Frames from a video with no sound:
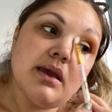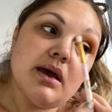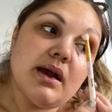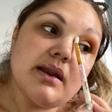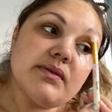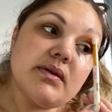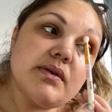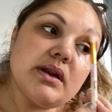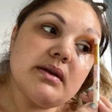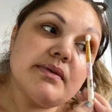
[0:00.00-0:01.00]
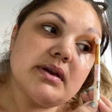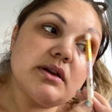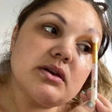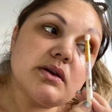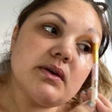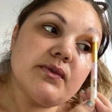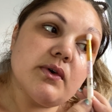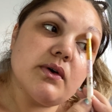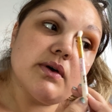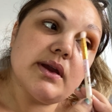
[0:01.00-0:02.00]
I never really reach
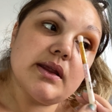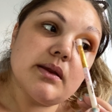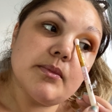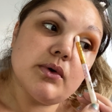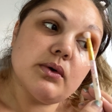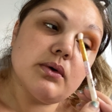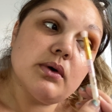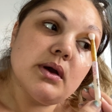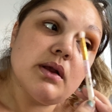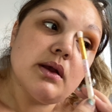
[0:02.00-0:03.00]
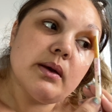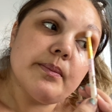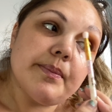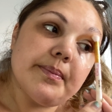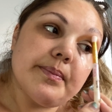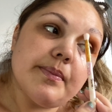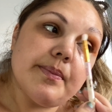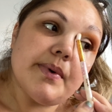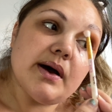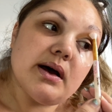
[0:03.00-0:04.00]
for it anymore,
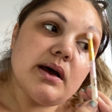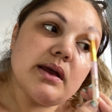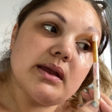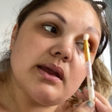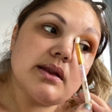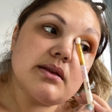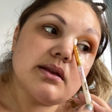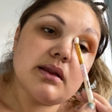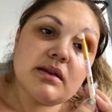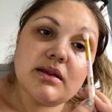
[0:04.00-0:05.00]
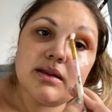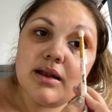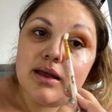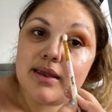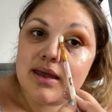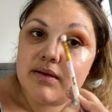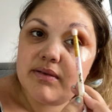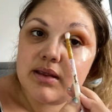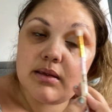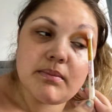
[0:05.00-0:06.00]
but I just like having
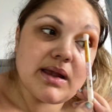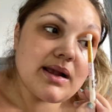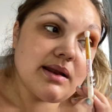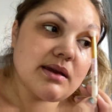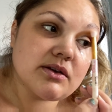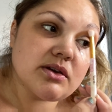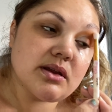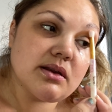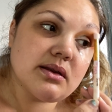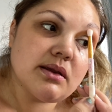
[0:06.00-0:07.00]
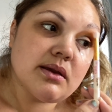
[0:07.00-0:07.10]
it in my collection.